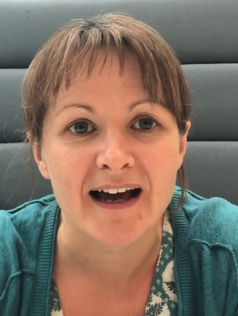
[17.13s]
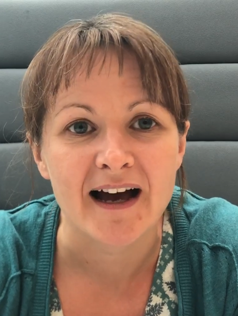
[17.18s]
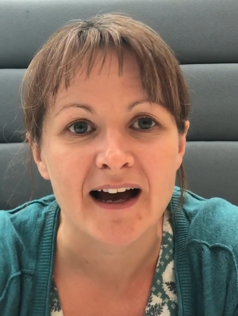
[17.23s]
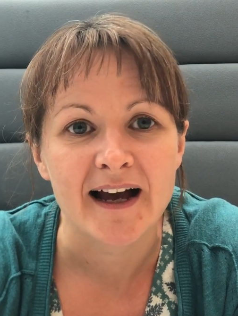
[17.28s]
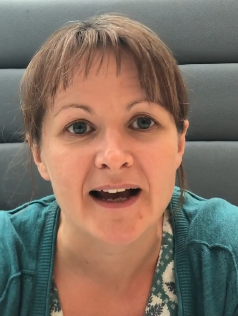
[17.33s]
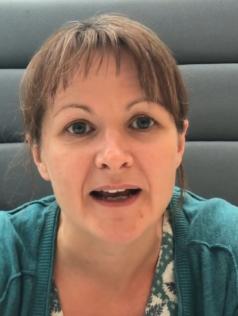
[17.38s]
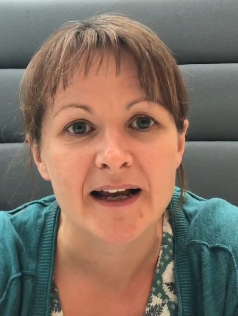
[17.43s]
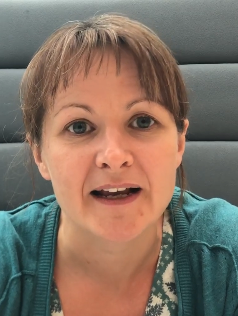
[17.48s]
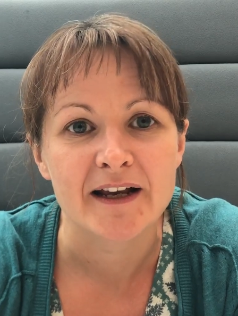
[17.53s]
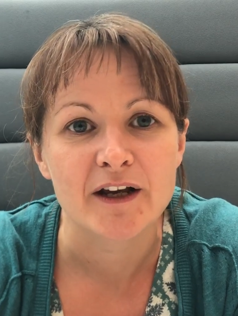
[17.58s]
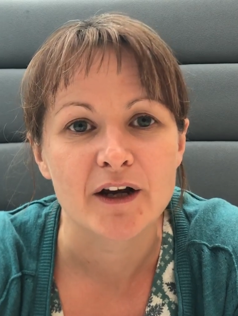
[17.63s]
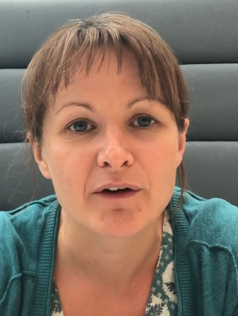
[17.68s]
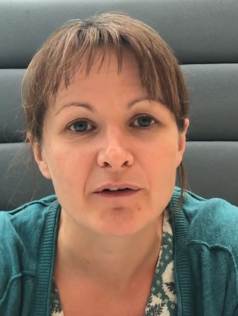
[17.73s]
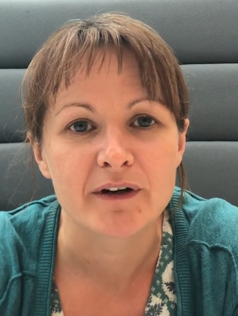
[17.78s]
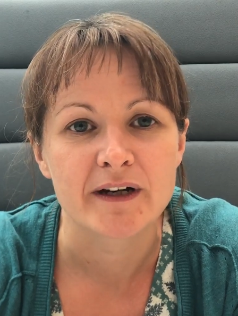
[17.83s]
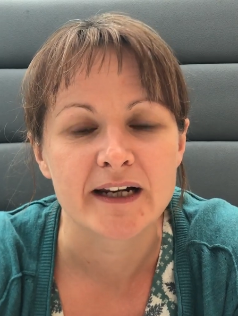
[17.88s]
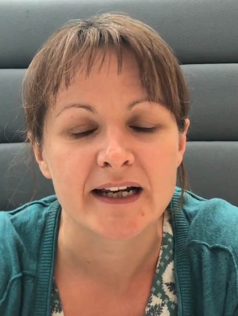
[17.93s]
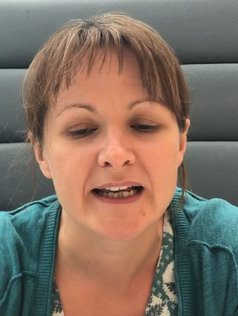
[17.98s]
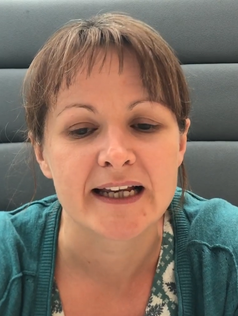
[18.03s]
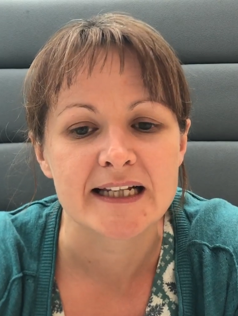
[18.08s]
I
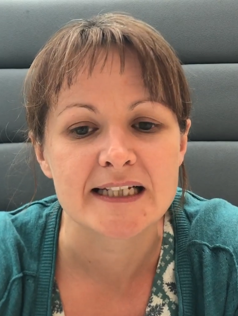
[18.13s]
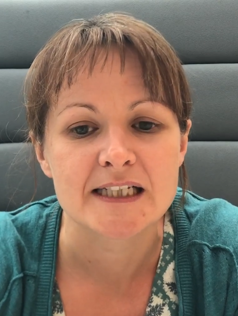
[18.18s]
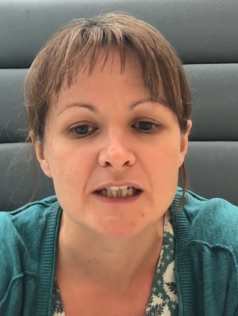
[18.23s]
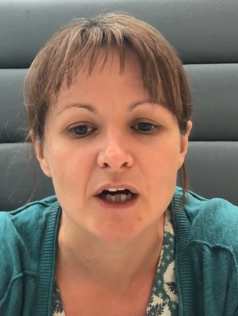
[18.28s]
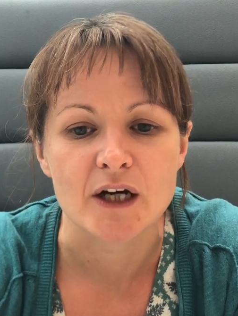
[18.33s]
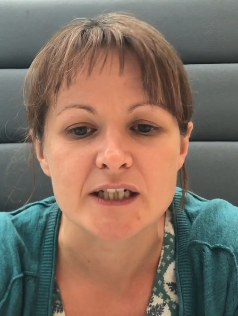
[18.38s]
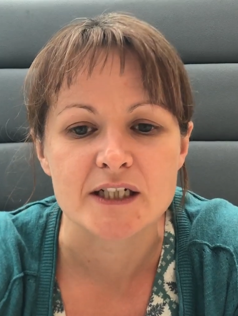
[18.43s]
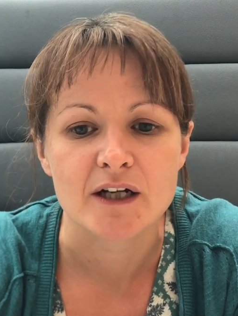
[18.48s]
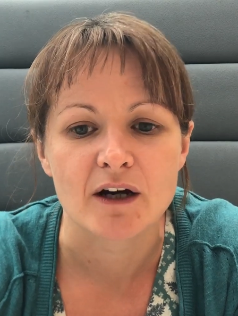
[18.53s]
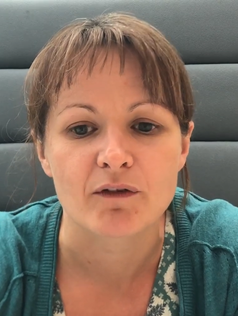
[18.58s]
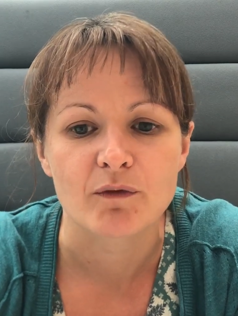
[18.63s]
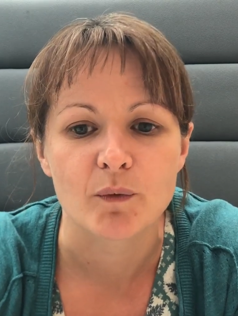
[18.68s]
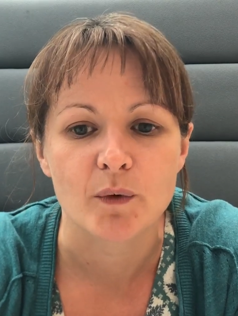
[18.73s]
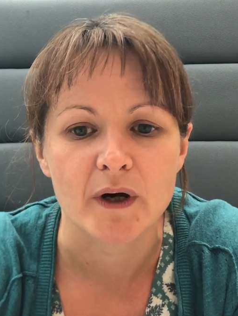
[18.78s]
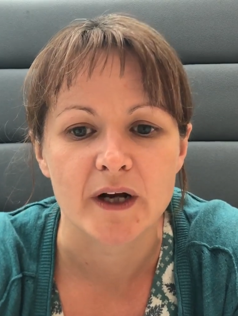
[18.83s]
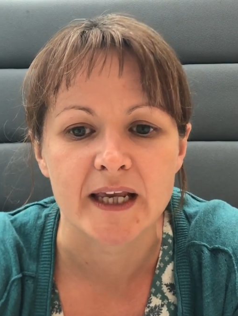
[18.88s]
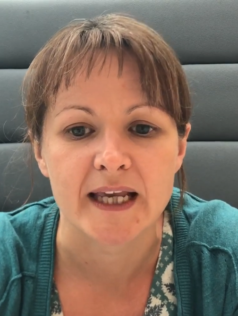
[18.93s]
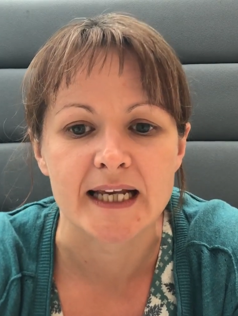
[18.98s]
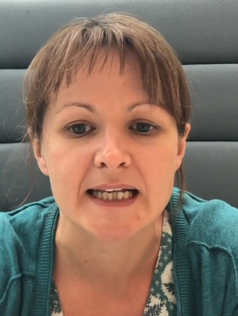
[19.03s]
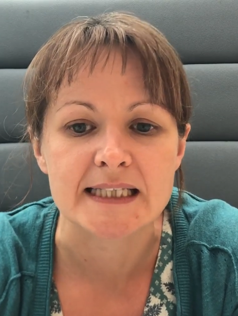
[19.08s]
currently started off
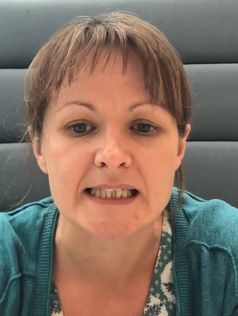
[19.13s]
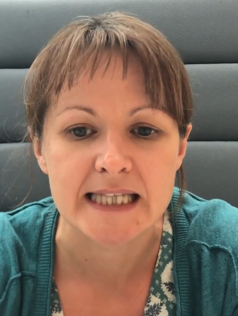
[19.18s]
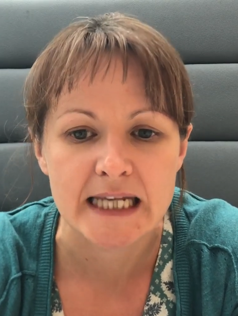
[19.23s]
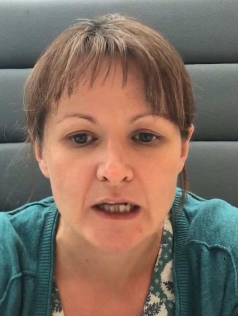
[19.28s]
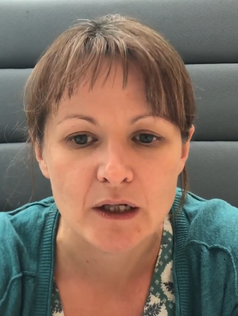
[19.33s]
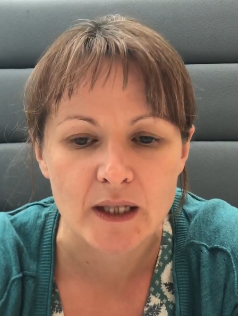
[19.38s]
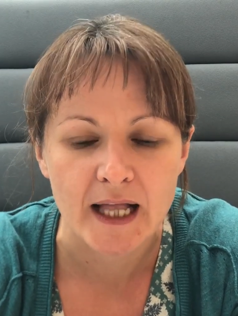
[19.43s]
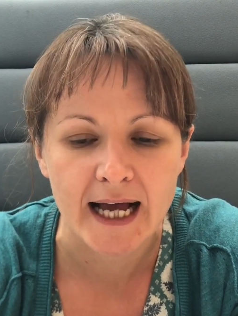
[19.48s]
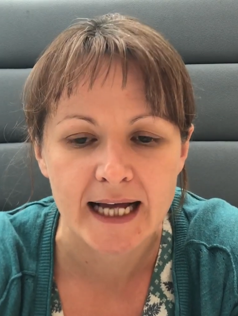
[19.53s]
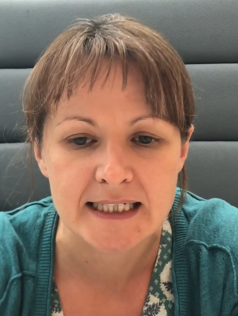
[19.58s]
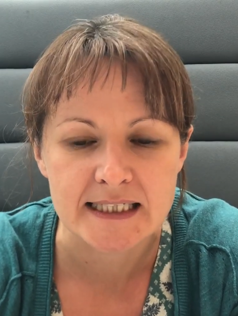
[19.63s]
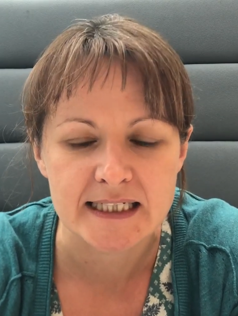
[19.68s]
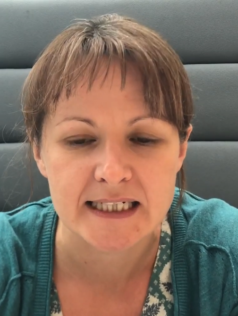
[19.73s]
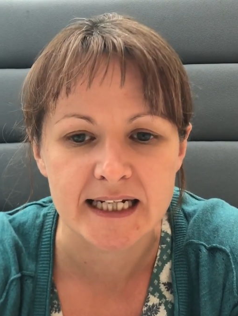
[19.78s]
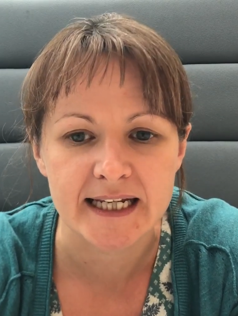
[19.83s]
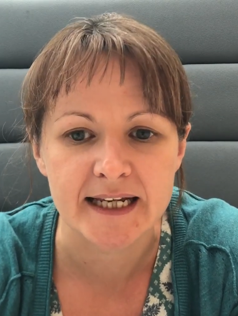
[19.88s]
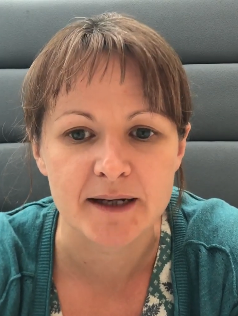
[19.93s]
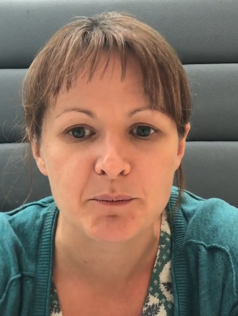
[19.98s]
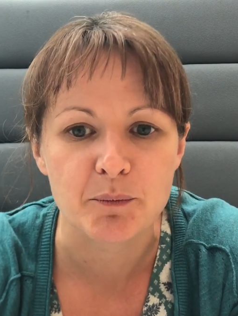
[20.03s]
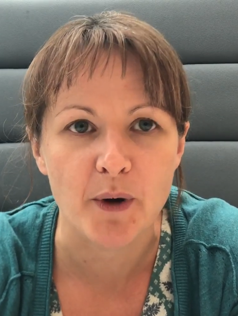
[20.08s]
working
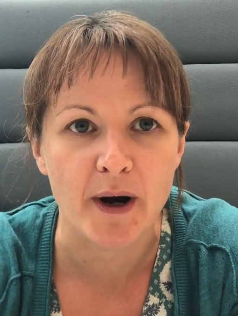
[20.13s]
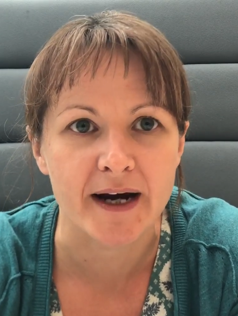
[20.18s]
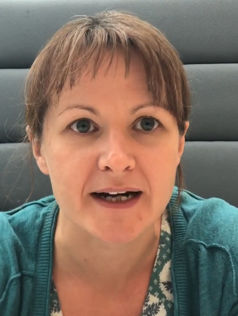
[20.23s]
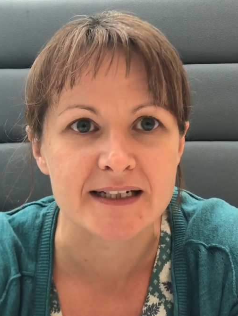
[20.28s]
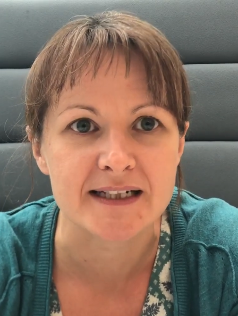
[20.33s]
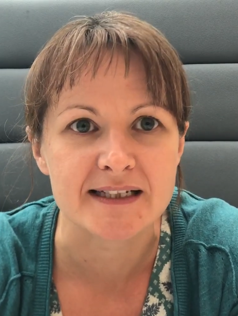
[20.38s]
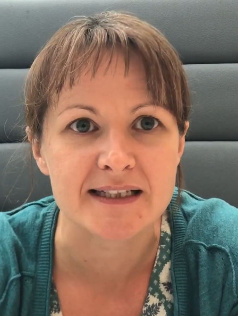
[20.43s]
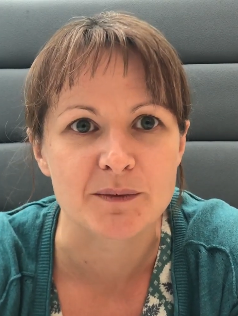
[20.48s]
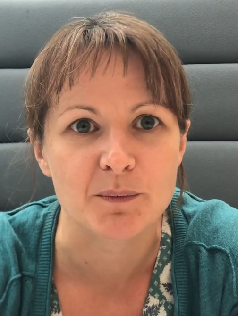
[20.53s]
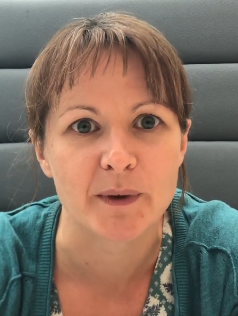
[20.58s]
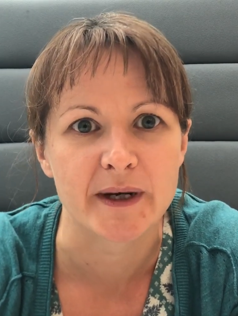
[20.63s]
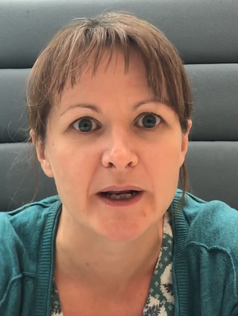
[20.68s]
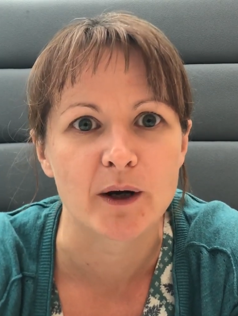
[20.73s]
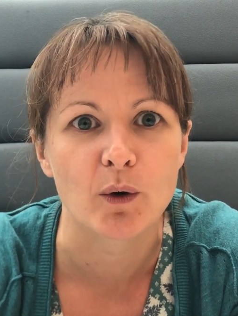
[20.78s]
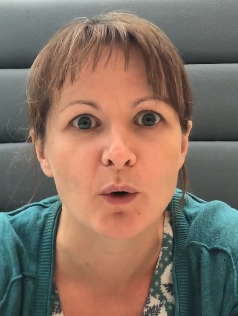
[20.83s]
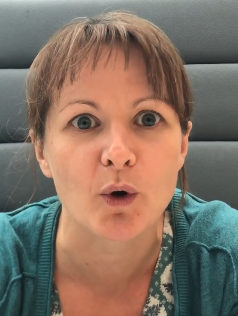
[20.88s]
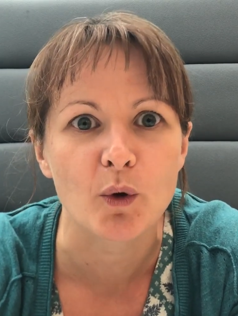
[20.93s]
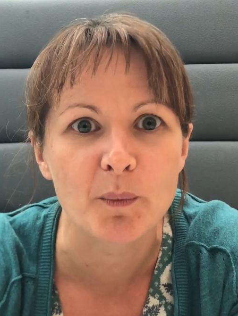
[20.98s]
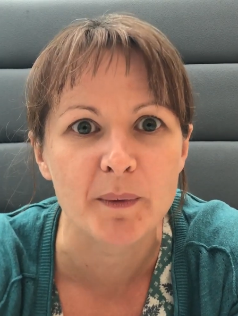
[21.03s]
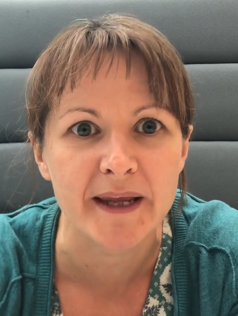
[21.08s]
single-handedly in practice, and when it
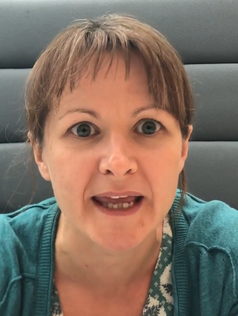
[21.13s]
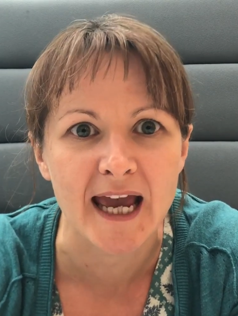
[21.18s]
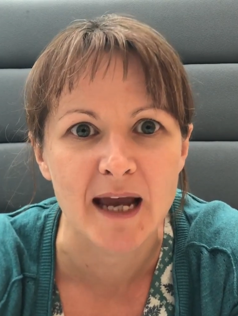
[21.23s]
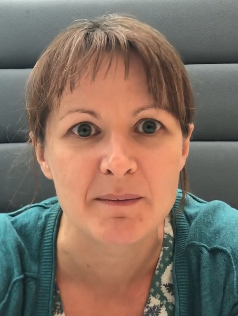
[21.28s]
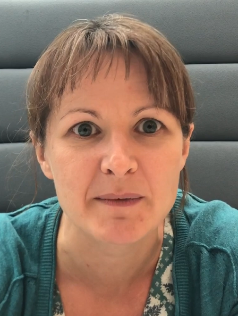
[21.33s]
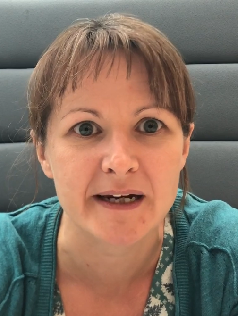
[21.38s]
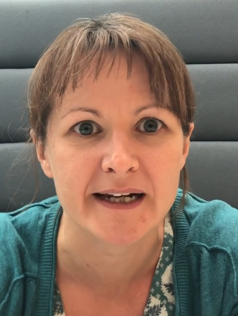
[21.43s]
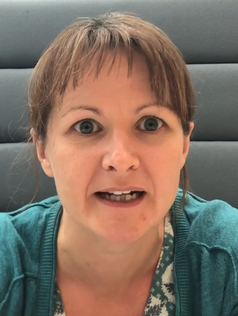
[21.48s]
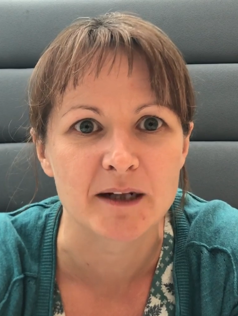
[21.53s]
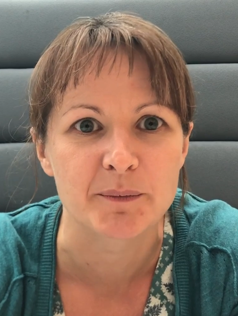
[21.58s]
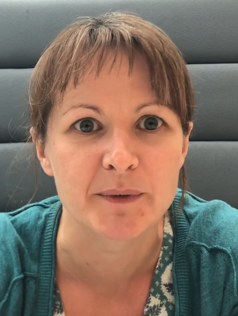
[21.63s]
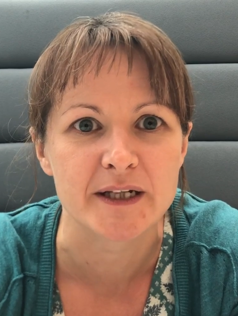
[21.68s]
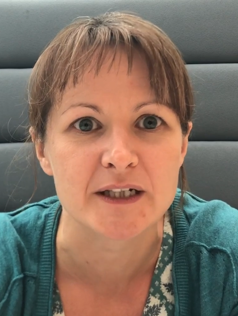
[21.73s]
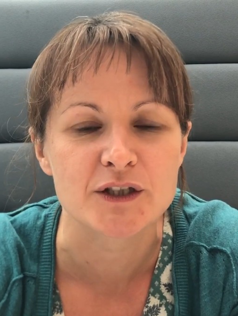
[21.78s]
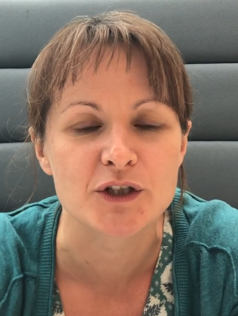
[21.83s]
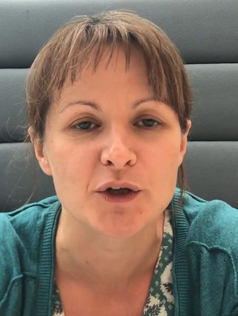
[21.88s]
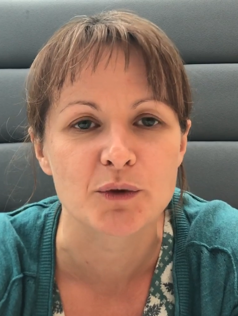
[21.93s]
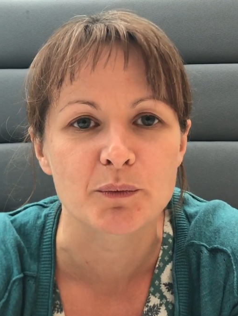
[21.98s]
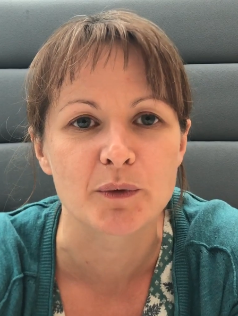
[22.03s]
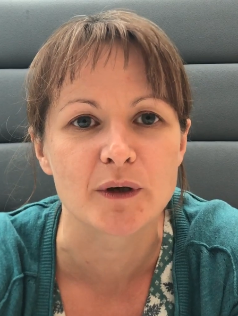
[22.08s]
all became a little bit
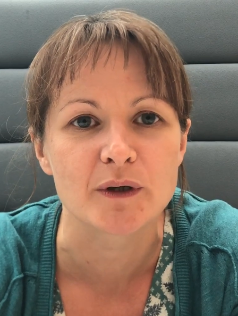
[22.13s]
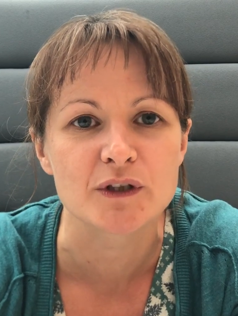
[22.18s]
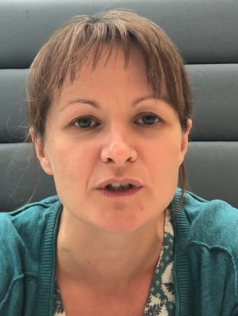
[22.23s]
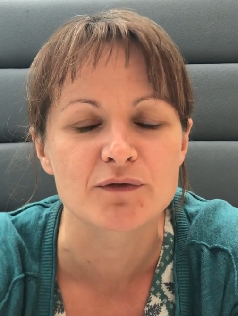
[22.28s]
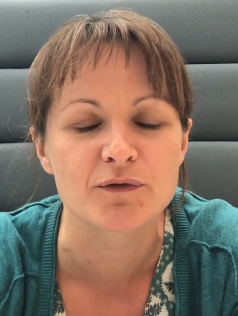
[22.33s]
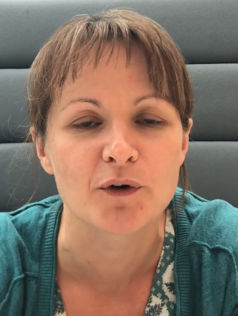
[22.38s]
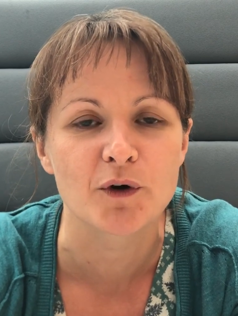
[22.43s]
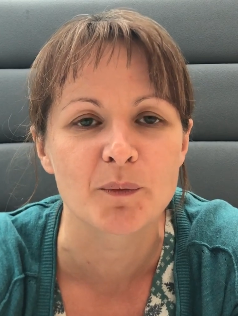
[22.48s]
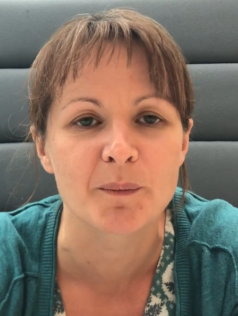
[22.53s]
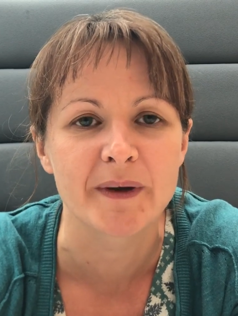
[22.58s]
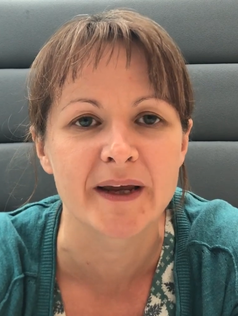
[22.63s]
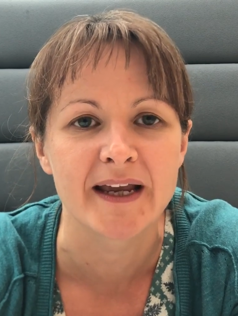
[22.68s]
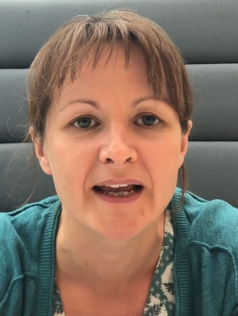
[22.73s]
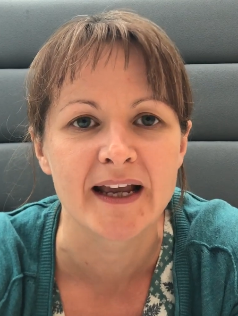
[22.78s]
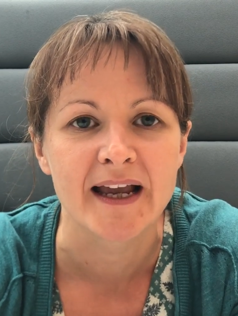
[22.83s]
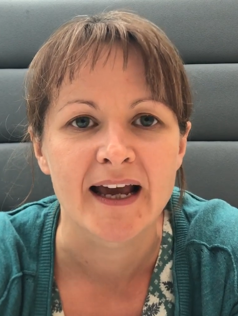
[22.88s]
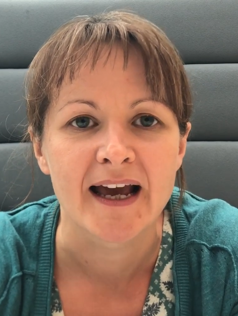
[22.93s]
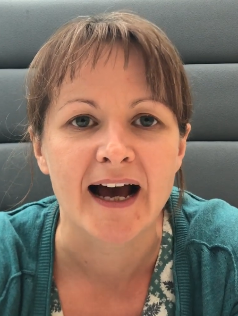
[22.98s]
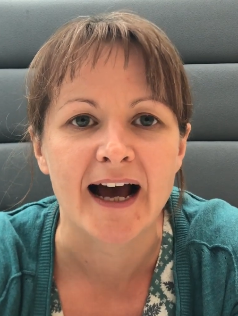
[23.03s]
too much for me,